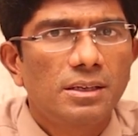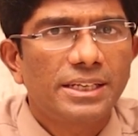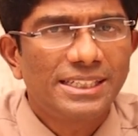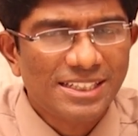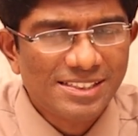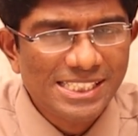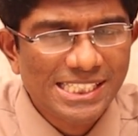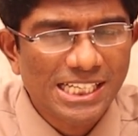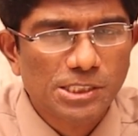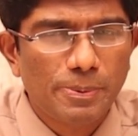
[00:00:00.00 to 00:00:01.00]

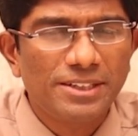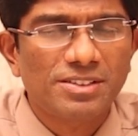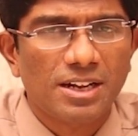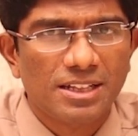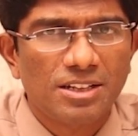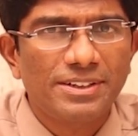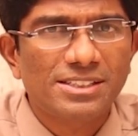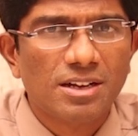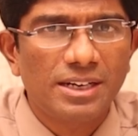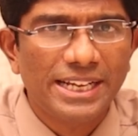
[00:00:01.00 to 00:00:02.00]
interstitial space or
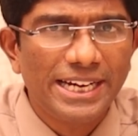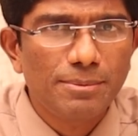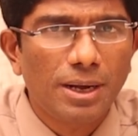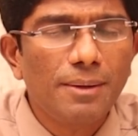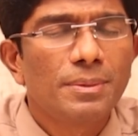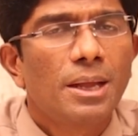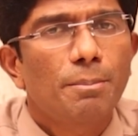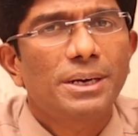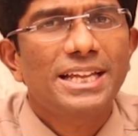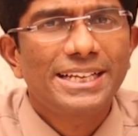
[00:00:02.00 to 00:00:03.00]
otherwise called edema,
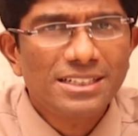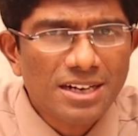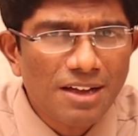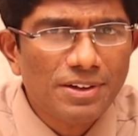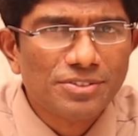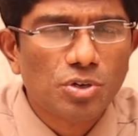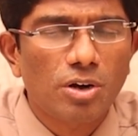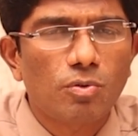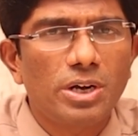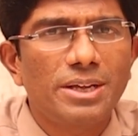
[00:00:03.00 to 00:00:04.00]
but the
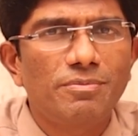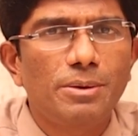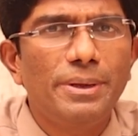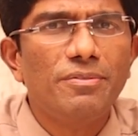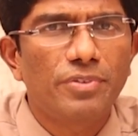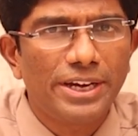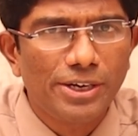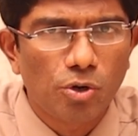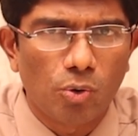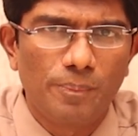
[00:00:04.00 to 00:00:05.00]
intravascular volume will be
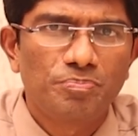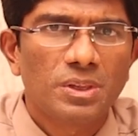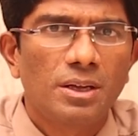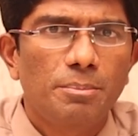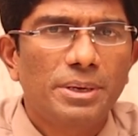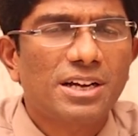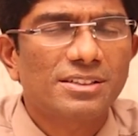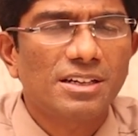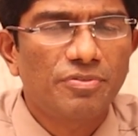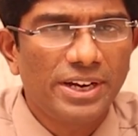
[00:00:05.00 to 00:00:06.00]
very low
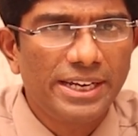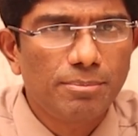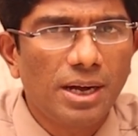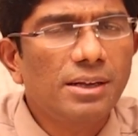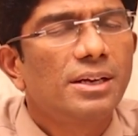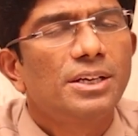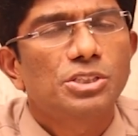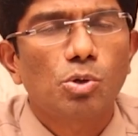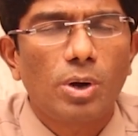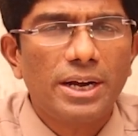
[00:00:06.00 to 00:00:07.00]
because of edema.
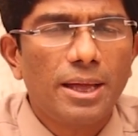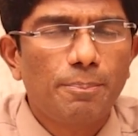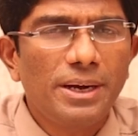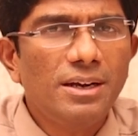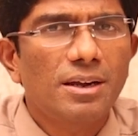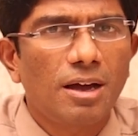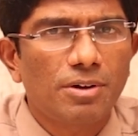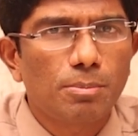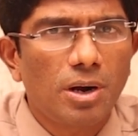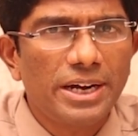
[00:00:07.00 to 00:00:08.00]
So, what happened?
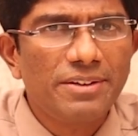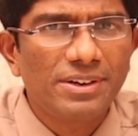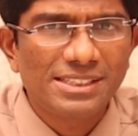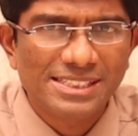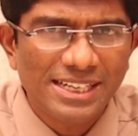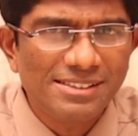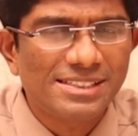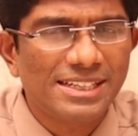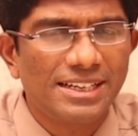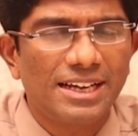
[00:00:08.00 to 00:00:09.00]
Our body will
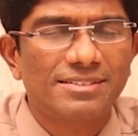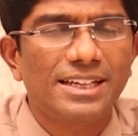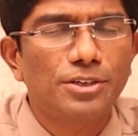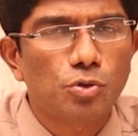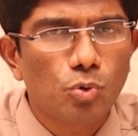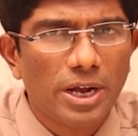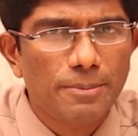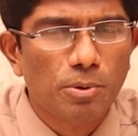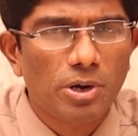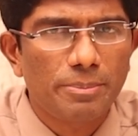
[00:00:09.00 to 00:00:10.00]
sense as a true
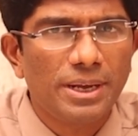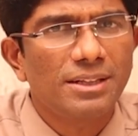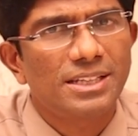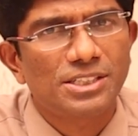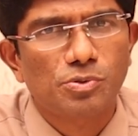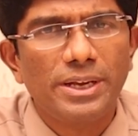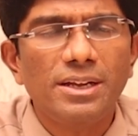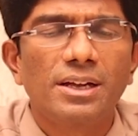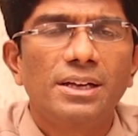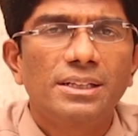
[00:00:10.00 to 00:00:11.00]
hypovolemia. That's why
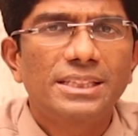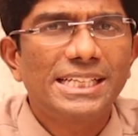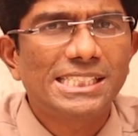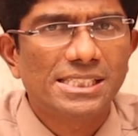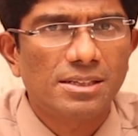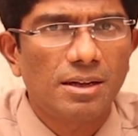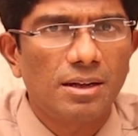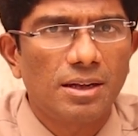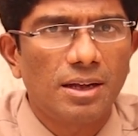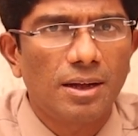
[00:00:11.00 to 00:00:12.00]
this
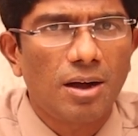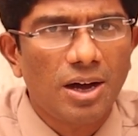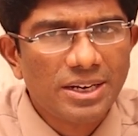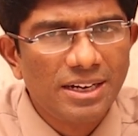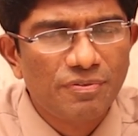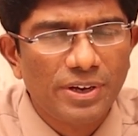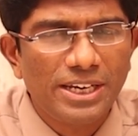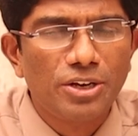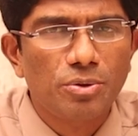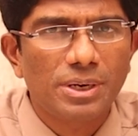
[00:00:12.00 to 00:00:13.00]
organ
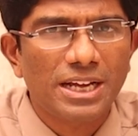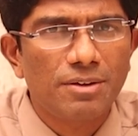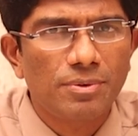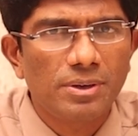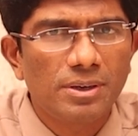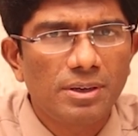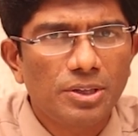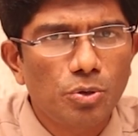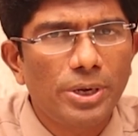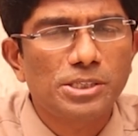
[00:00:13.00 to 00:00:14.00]
failure, you will have
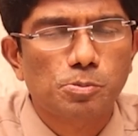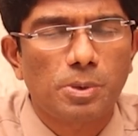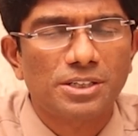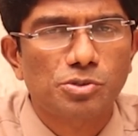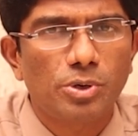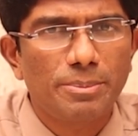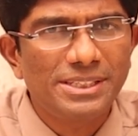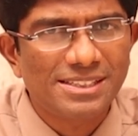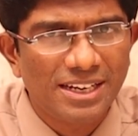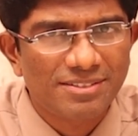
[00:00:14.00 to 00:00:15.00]
urine spot sodium
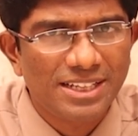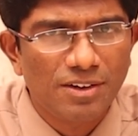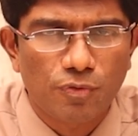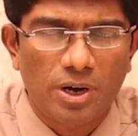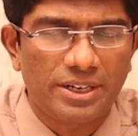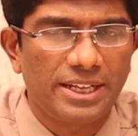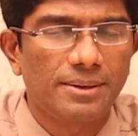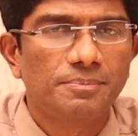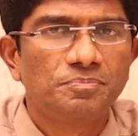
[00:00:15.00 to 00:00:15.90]
is less than 40.